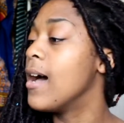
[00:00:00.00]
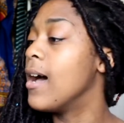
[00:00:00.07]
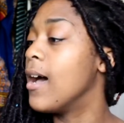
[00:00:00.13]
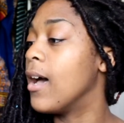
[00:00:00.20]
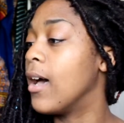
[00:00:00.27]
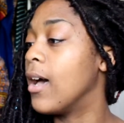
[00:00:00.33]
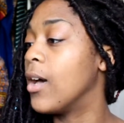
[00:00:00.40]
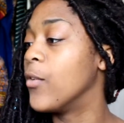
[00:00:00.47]

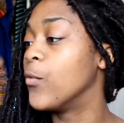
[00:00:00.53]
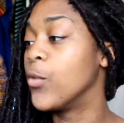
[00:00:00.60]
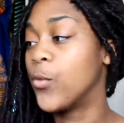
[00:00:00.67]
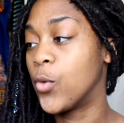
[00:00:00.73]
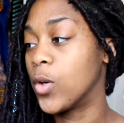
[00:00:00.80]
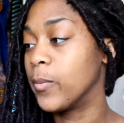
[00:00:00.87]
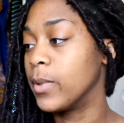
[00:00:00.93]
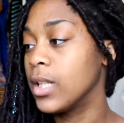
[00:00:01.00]
The
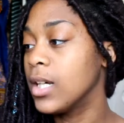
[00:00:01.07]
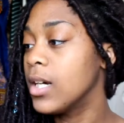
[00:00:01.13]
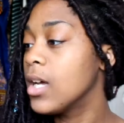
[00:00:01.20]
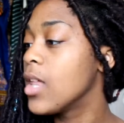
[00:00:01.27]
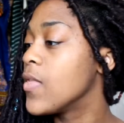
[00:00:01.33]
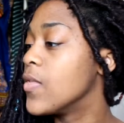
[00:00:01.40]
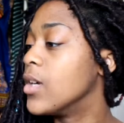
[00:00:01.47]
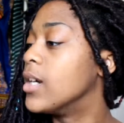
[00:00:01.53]
formula,
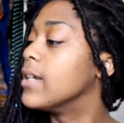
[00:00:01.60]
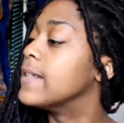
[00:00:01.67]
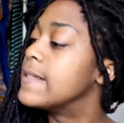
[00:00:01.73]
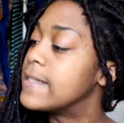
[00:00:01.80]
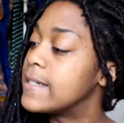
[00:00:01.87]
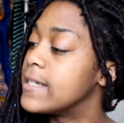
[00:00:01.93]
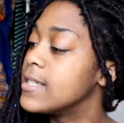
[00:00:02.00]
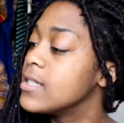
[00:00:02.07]
the
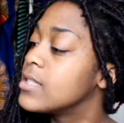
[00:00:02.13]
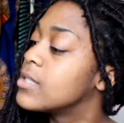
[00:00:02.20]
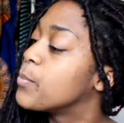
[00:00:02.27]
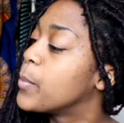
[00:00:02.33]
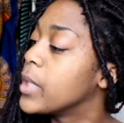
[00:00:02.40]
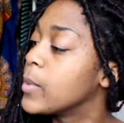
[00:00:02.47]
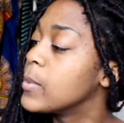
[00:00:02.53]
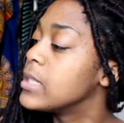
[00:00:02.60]
intense
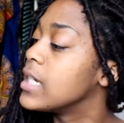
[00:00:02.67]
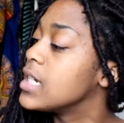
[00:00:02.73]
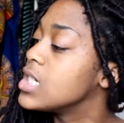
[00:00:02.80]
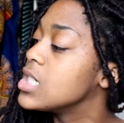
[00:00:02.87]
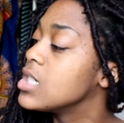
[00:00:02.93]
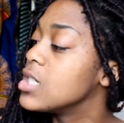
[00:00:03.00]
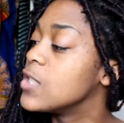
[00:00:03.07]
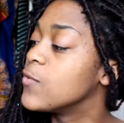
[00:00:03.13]

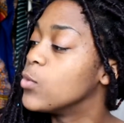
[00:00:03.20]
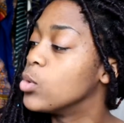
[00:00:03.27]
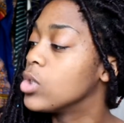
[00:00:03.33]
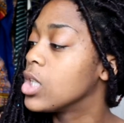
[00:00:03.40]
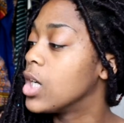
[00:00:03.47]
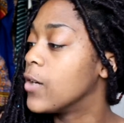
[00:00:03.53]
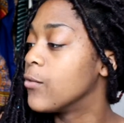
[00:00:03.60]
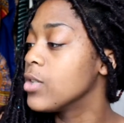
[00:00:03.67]
pigmentation is full
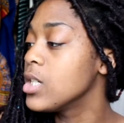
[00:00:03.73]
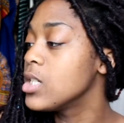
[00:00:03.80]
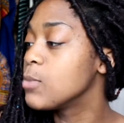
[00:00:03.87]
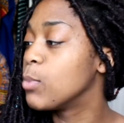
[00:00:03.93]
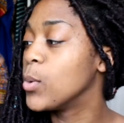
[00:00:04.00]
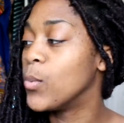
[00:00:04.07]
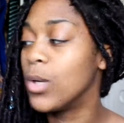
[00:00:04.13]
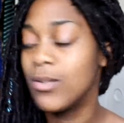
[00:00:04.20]
coverage
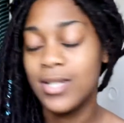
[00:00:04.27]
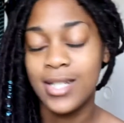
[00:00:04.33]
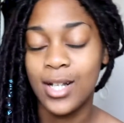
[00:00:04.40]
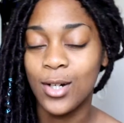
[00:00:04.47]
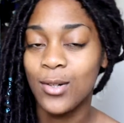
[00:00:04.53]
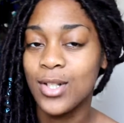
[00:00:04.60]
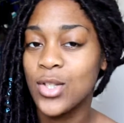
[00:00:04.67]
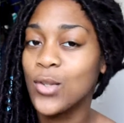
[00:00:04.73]
but won't
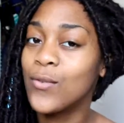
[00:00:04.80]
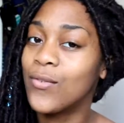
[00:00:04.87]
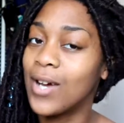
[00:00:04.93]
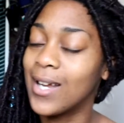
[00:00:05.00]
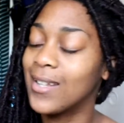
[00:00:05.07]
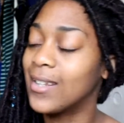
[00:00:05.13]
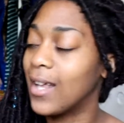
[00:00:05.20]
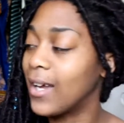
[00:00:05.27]
settle into
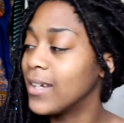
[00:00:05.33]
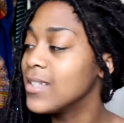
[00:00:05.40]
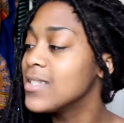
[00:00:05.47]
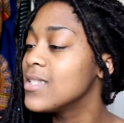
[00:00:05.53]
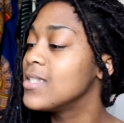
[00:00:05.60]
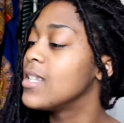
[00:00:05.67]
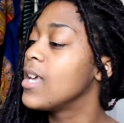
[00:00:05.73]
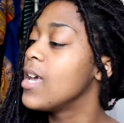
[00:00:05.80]
fine
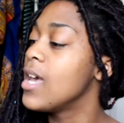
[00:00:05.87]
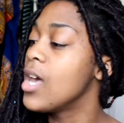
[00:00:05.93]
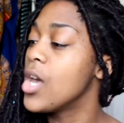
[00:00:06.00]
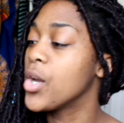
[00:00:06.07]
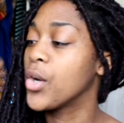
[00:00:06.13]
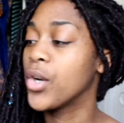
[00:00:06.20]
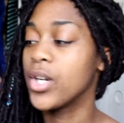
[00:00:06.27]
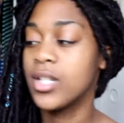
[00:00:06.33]
lines,
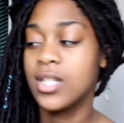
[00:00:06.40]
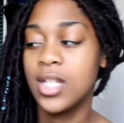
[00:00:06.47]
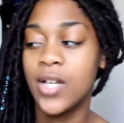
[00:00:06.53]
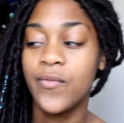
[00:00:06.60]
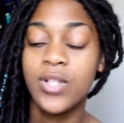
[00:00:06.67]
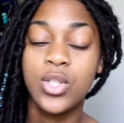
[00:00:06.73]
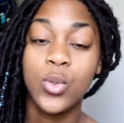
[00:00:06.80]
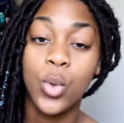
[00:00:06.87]
courtesy
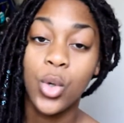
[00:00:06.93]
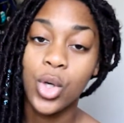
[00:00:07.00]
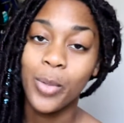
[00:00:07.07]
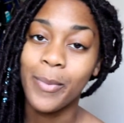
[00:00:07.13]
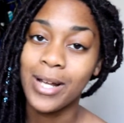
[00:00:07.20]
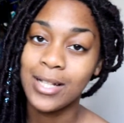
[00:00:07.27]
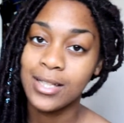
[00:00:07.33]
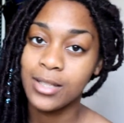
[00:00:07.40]
of its oil
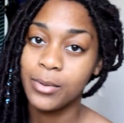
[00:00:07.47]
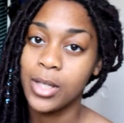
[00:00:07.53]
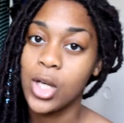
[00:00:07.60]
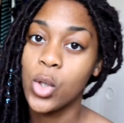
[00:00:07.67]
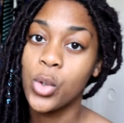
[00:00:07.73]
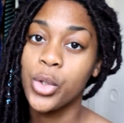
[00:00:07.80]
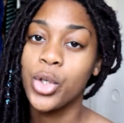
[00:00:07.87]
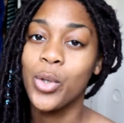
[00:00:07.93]

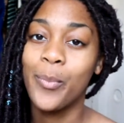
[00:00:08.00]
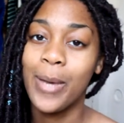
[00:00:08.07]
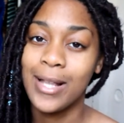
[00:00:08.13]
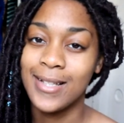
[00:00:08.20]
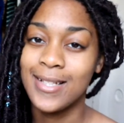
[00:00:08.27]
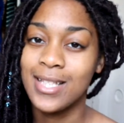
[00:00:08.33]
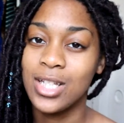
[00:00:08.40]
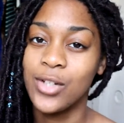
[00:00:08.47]

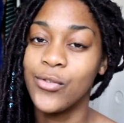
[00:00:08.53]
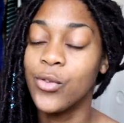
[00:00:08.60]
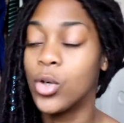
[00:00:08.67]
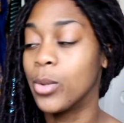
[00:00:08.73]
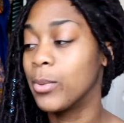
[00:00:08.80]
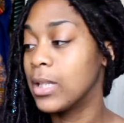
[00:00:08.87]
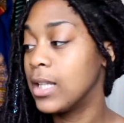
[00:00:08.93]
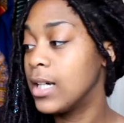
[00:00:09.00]
balancing
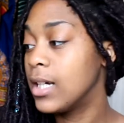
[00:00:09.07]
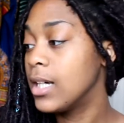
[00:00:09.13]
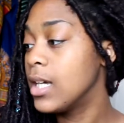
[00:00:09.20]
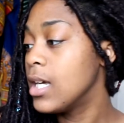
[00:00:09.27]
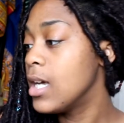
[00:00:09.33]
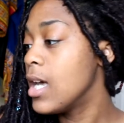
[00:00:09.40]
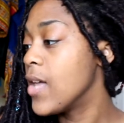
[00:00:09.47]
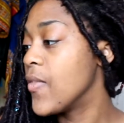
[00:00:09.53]
formula
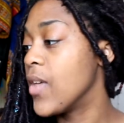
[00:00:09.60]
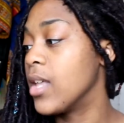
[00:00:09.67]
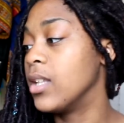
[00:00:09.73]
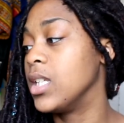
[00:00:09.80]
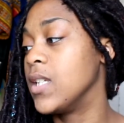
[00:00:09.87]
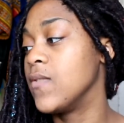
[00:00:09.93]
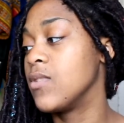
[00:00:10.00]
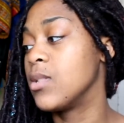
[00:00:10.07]
that
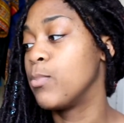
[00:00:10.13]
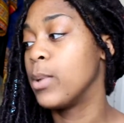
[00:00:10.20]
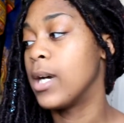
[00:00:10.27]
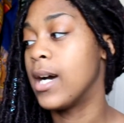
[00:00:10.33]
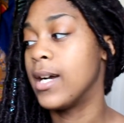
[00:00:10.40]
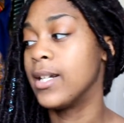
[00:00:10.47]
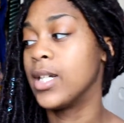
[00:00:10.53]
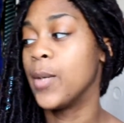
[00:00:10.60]
leaves
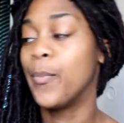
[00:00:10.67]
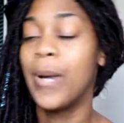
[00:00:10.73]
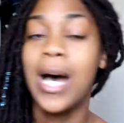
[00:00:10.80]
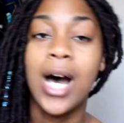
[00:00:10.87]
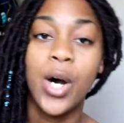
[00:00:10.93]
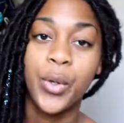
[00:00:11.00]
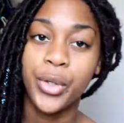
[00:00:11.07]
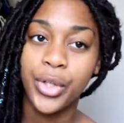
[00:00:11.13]
behind a
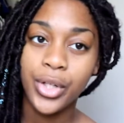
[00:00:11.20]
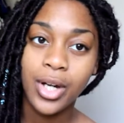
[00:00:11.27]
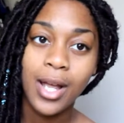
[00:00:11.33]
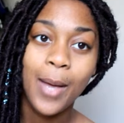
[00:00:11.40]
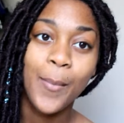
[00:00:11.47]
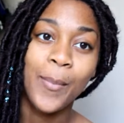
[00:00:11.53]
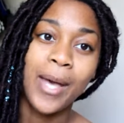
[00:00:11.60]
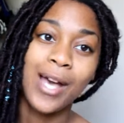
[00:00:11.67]
powder
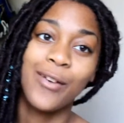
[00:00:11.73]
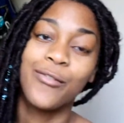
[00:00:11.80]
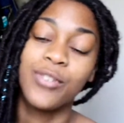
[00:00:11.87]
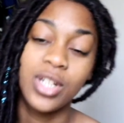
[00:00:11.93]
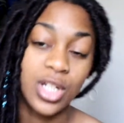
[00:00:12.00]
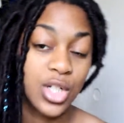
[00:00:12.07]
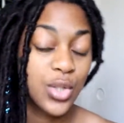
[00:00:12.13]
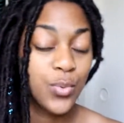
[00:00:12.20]
matte
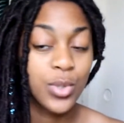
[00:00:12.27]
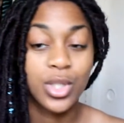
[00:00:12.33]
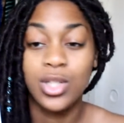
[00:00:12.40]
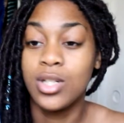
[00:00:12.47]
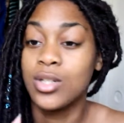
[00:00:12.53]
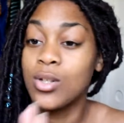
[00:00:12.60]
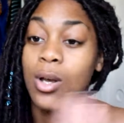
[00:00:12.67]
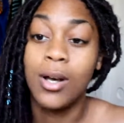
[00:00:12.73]
finish, which
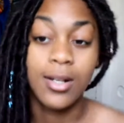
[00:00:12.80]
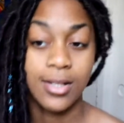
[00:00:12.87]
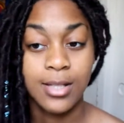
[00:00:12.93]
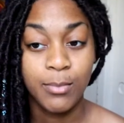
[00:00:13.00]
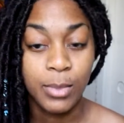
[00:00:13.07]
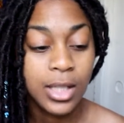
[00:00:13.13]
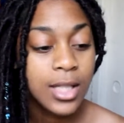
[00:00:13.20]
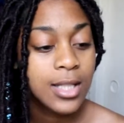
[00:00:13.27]
is
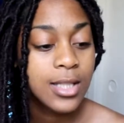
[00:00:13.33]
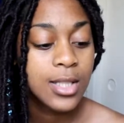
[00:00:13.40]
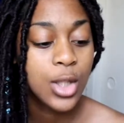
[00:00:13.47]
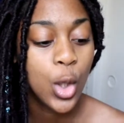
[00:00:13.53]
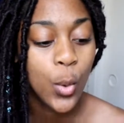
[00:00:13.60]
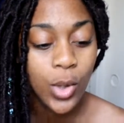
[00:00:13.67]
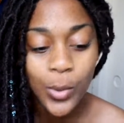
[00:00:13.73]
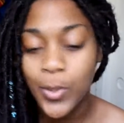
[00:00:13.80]
awesome because
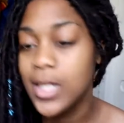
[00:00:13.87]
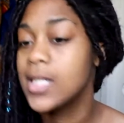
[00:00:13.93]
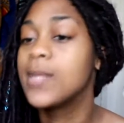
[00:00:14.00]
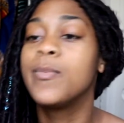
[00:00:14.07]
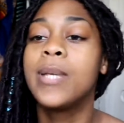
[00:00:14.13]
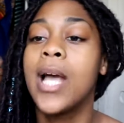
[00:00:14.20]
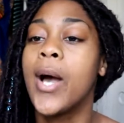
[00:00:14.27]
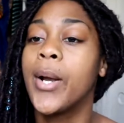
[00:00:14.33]
no one wants
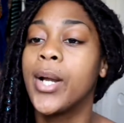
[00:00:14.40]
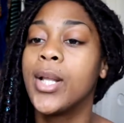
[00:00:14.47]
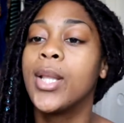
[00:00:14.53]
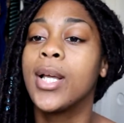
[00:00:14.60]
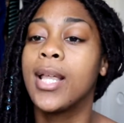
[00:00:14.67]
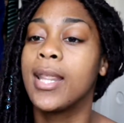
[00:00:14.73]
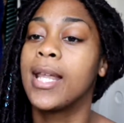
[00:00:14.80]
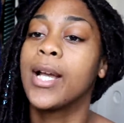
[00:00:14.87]
to be out here
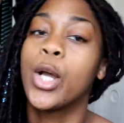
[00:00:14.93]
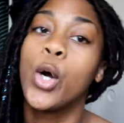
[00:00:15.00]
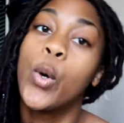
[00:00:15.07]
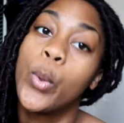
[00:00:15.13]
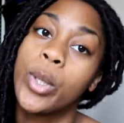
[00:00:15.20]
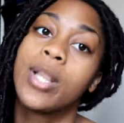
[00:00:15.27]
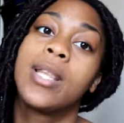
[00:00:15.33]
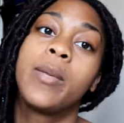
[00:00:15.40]
looking like an
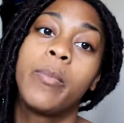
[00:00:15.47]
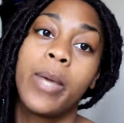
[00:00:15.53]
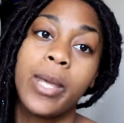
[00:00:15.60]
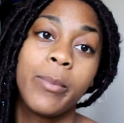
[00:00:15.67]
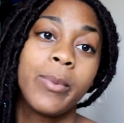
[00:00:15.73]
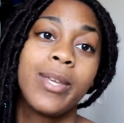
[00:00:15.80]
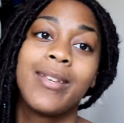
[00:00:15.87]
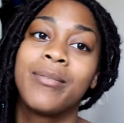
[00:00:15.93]
oily
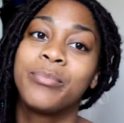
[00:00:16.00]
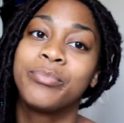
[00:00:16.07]
baby,